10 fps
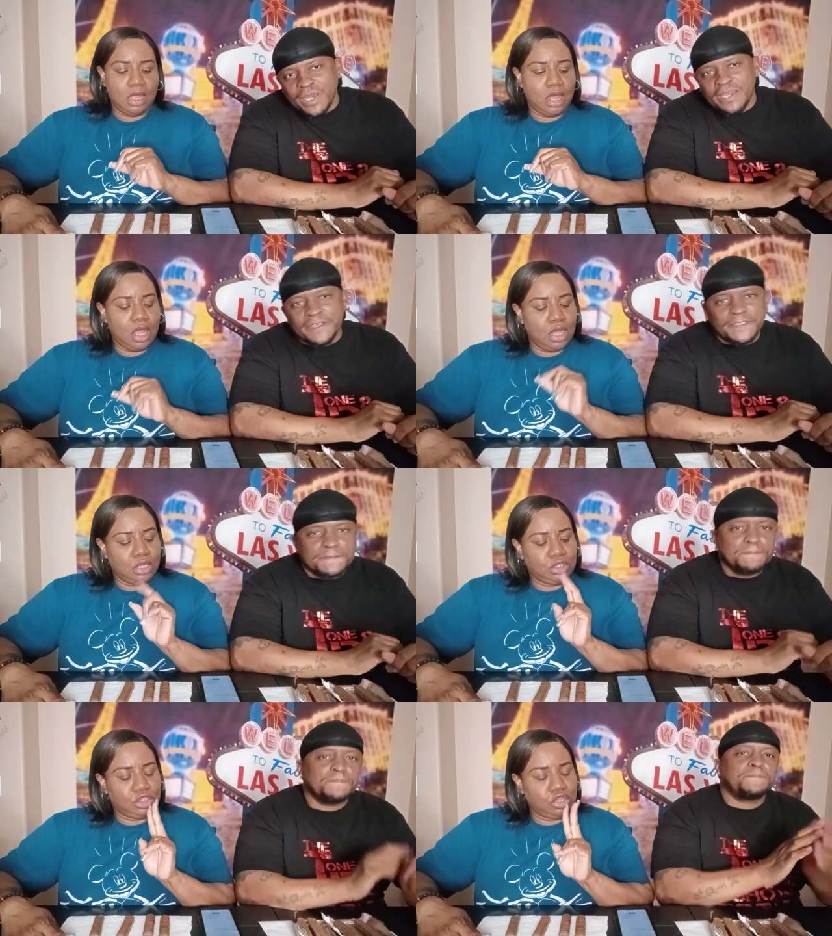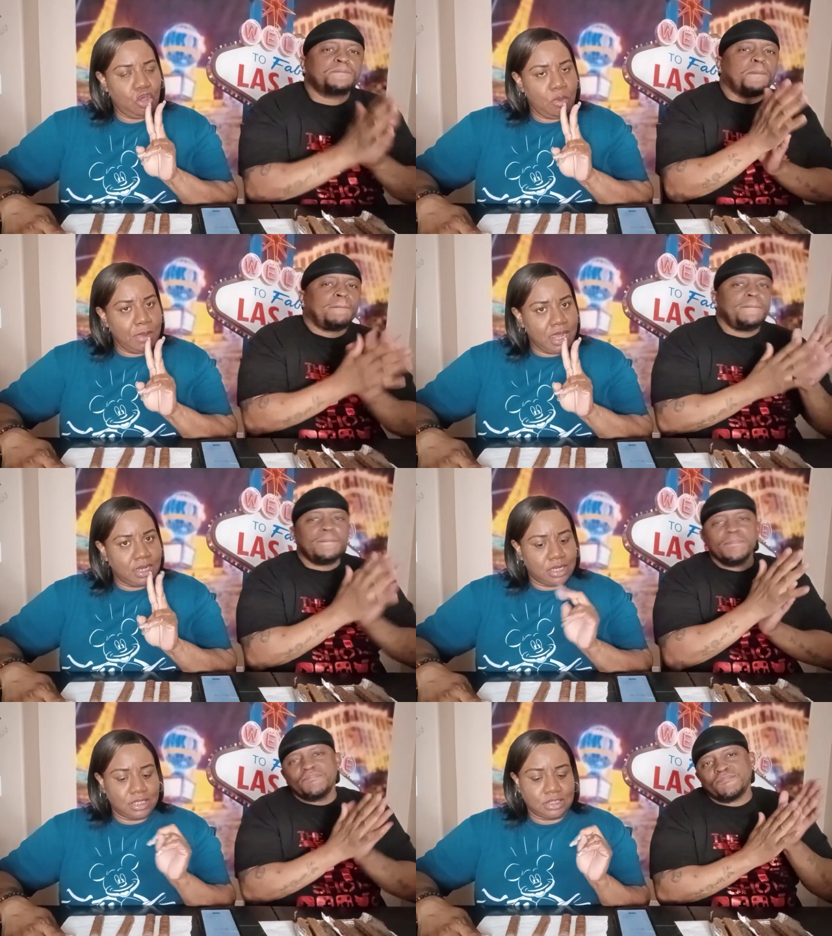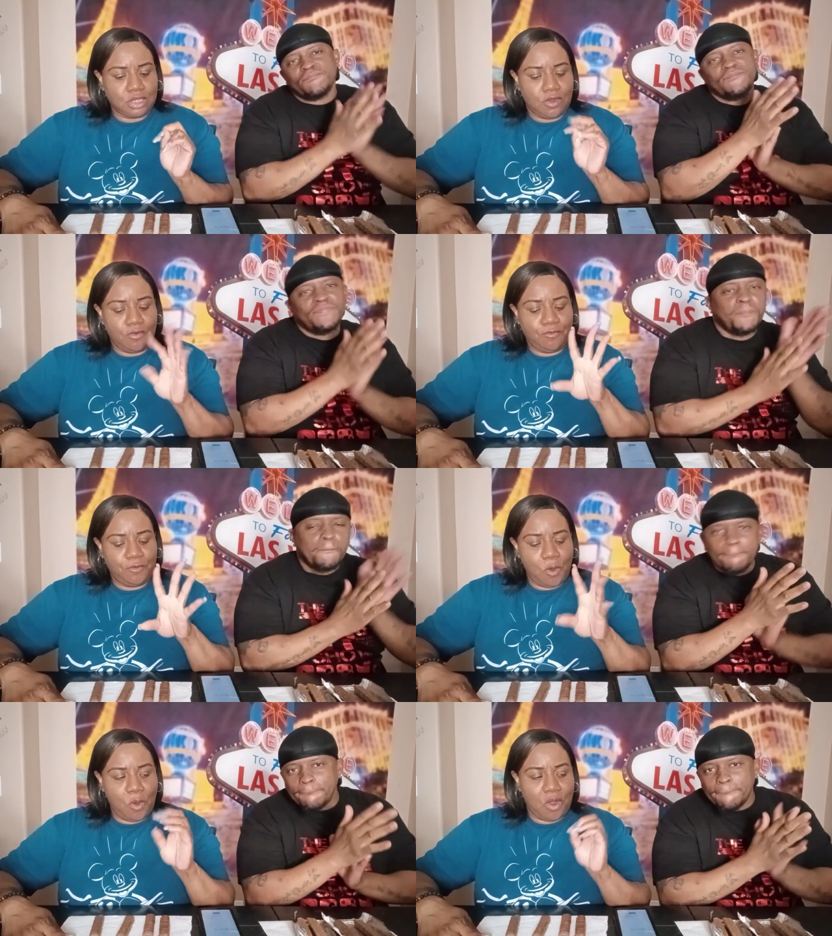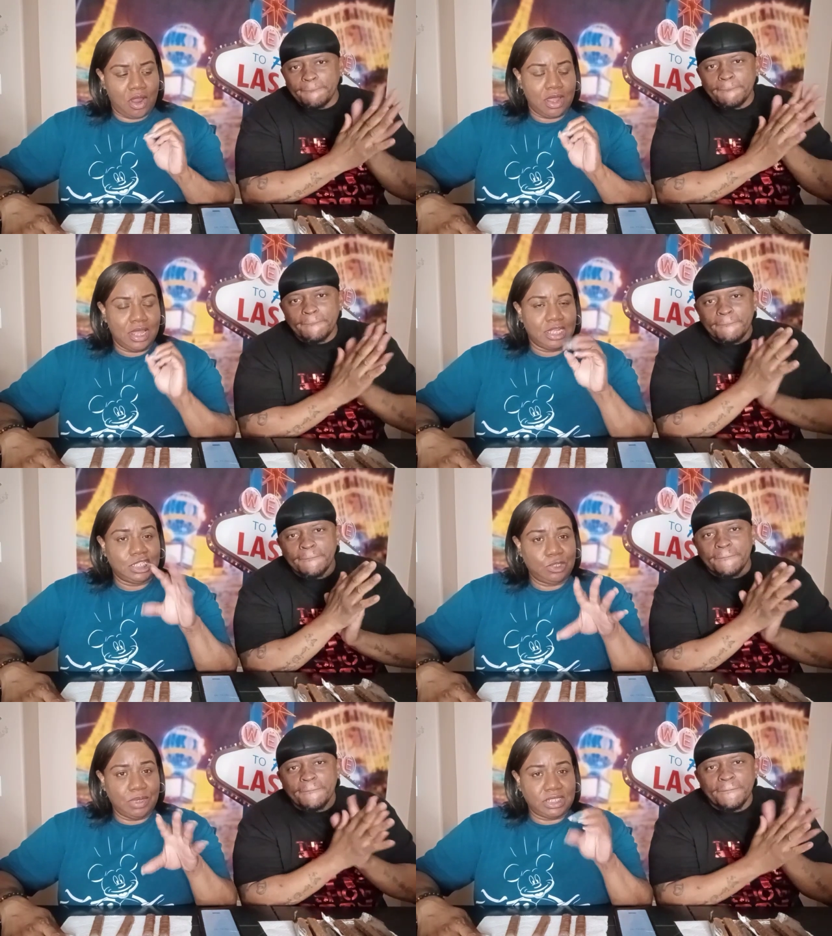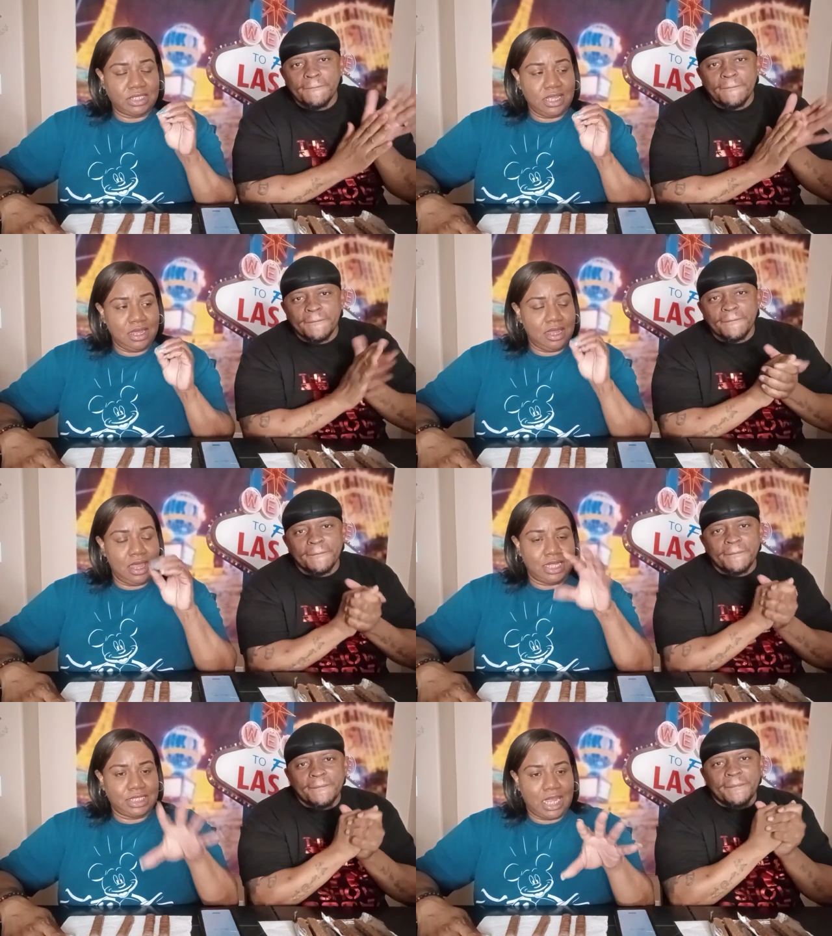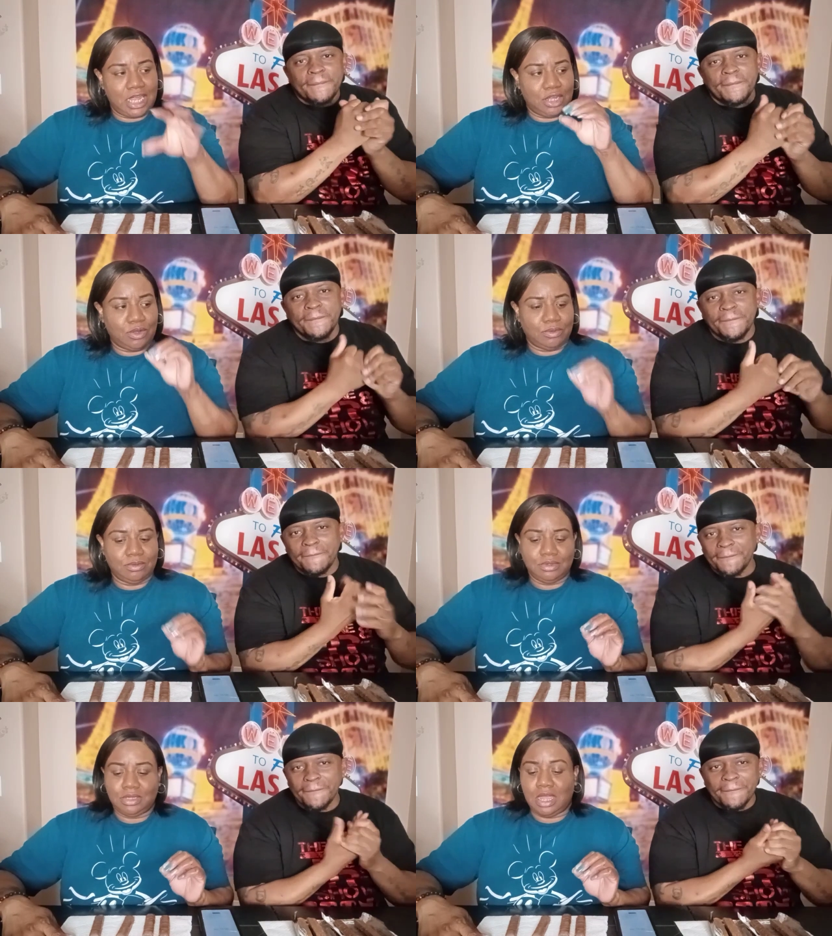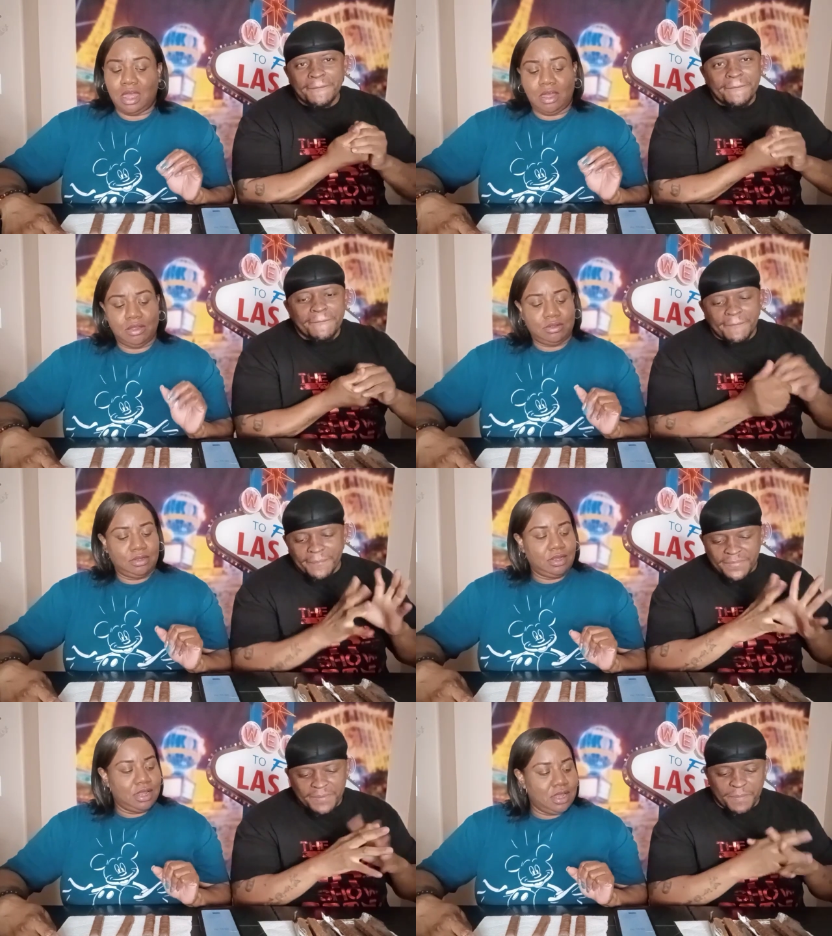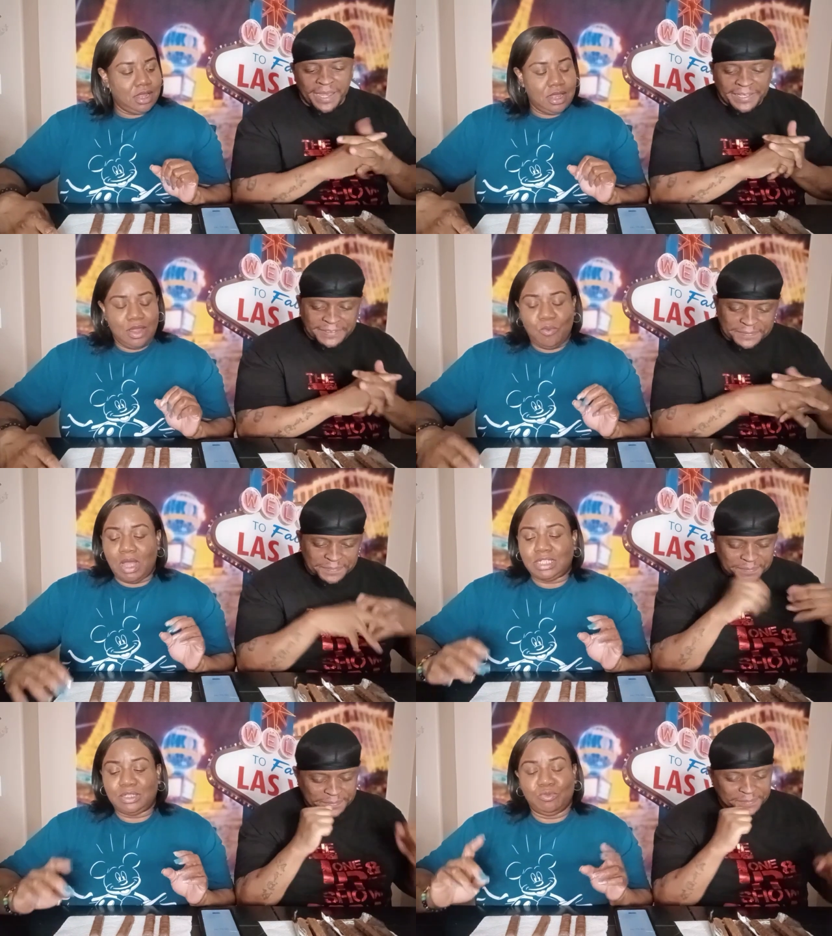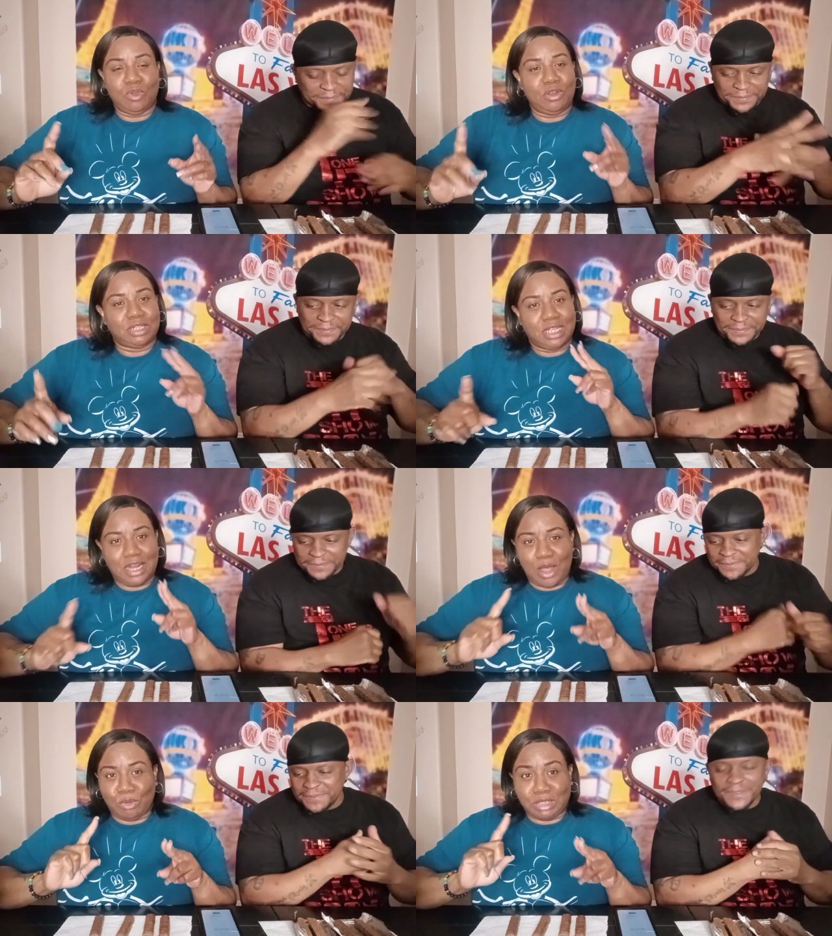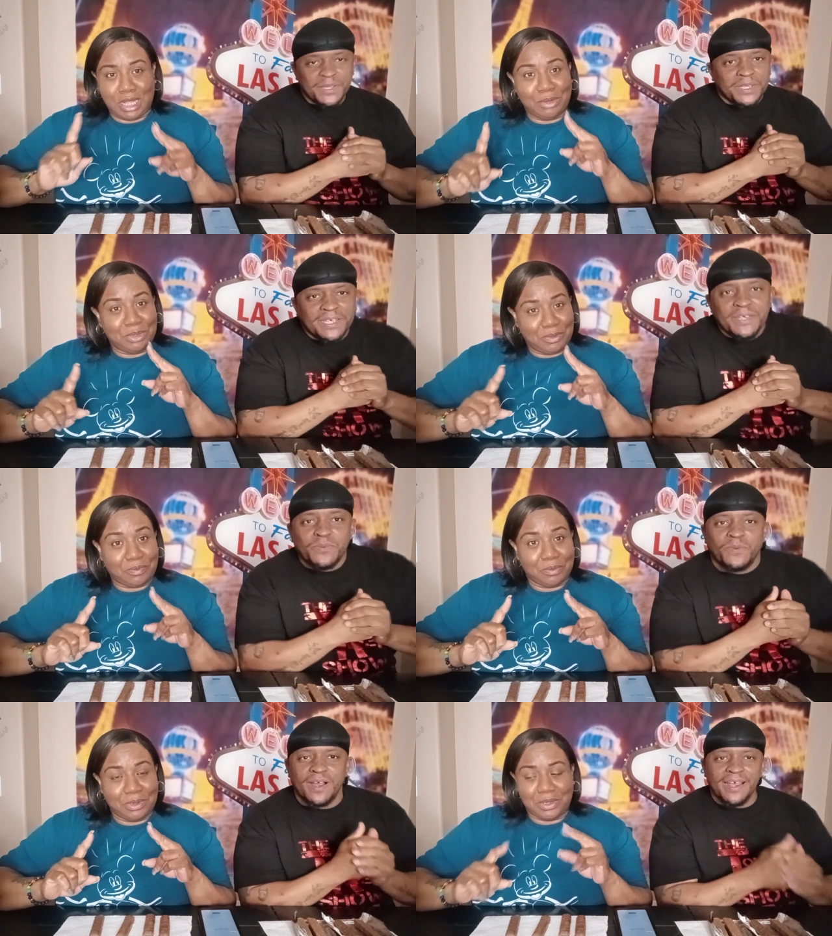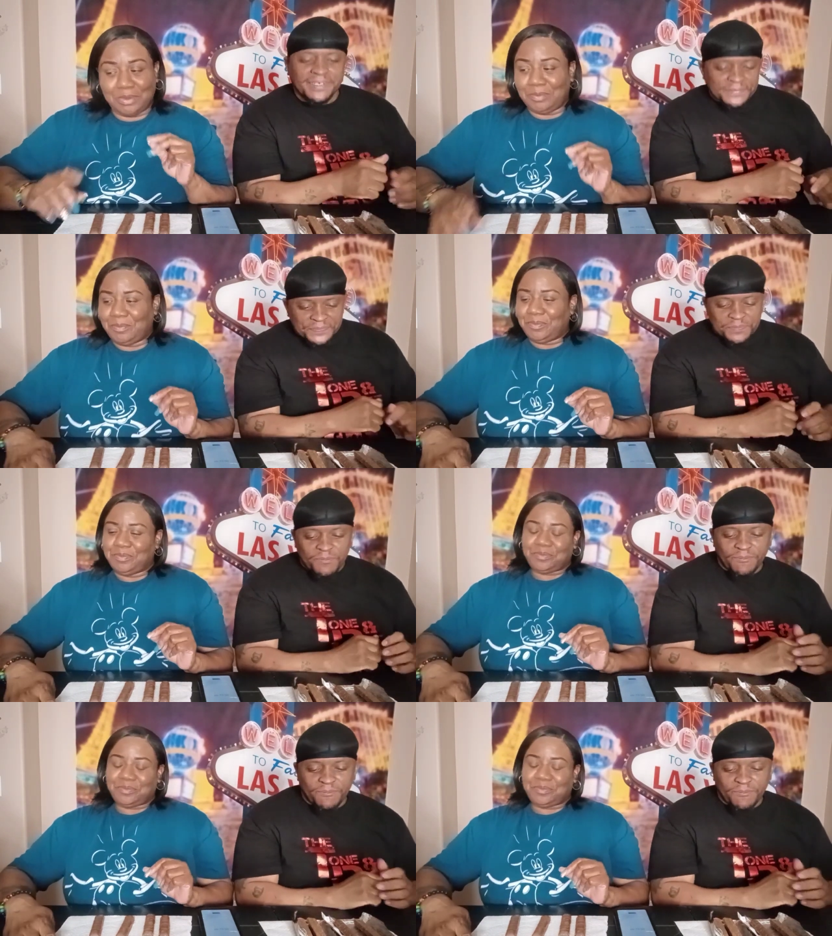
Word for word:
Speaker 1: Man. Two minutes for Twisted and Tangled. Y'all. Man. Watch them words get all tangled up for right.